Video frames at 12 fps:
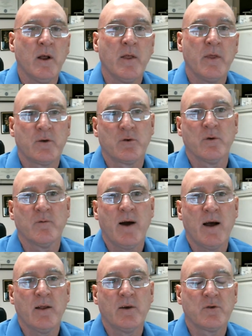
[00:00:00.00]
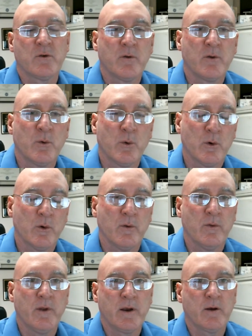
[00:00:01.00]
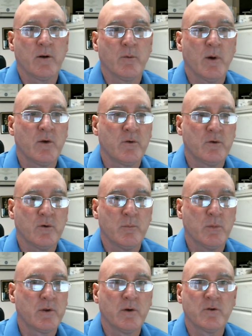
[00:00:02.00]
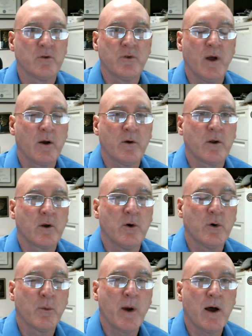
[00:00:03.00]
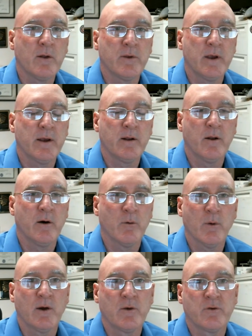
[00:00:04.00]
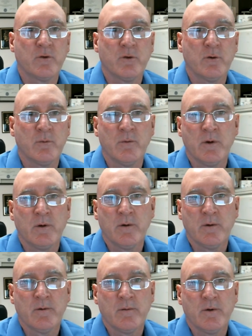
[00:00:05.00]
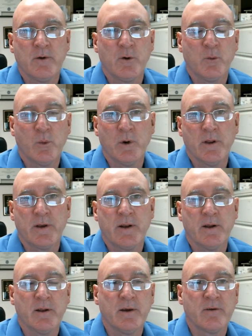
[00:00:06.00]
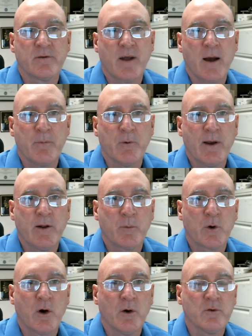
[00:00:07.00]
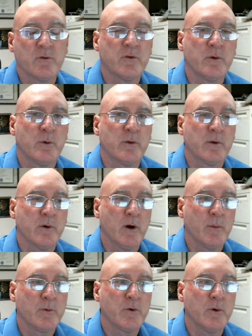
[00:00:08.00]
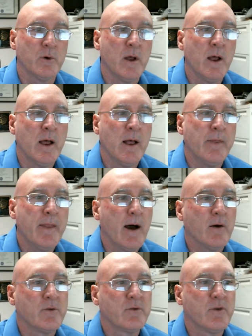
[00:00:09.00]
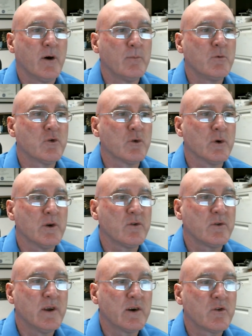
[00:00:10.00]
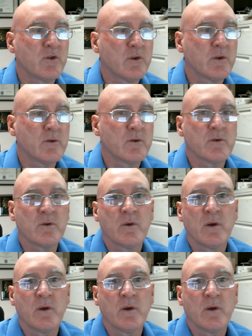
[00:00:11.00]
that you're in violation of the order, they can arrest you. But they're just not going to go around and arrest you, you know, willy nilly, stop random cars and see what they're up to. Now, some jurisdictions,